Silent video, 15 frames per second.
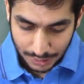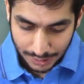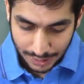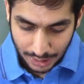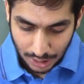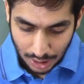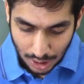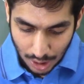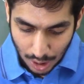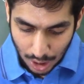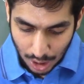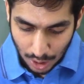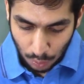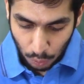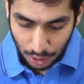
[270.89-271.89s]
Then
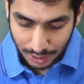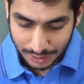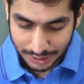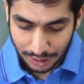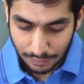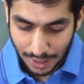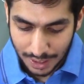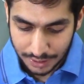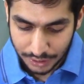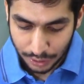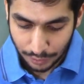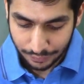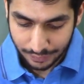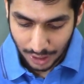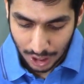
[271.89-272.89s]
what is the
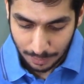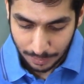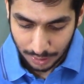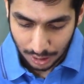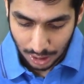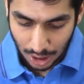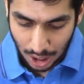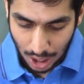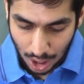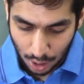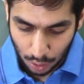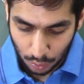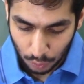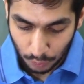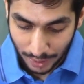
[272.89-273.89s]
valency of carbon?
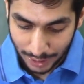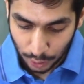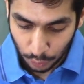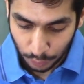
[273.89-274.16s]
Why